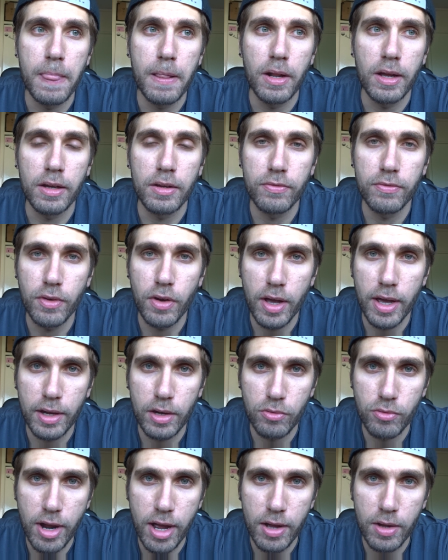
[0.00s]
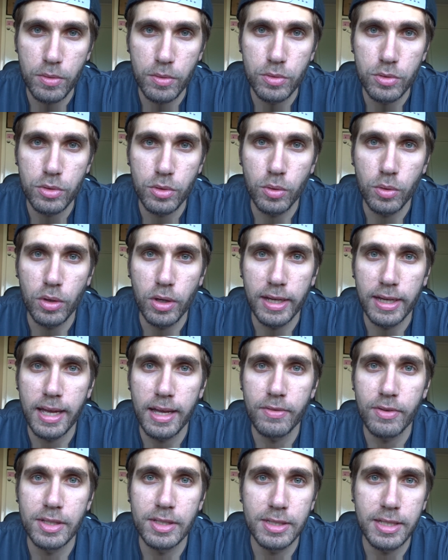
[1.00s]
like flying around or like
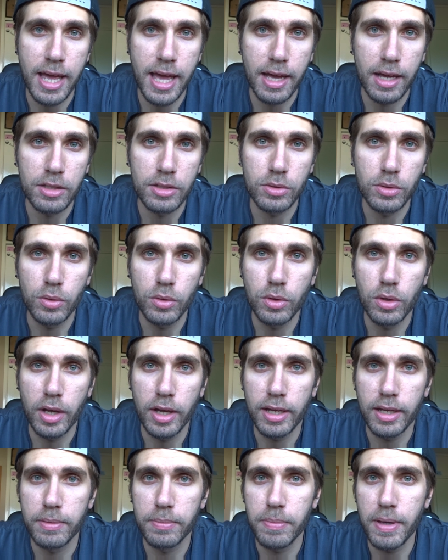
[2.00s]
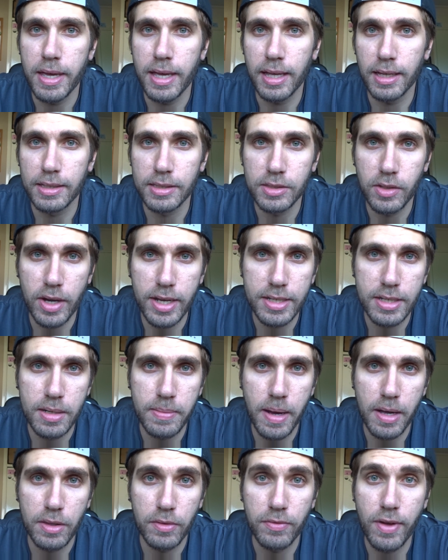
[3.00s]
having sex or like being excited
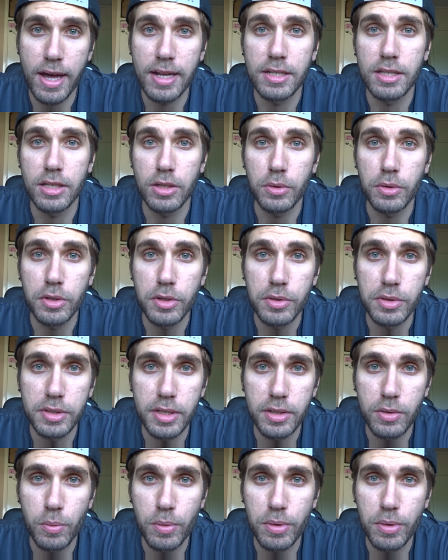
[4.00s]
about the fact that you're lucid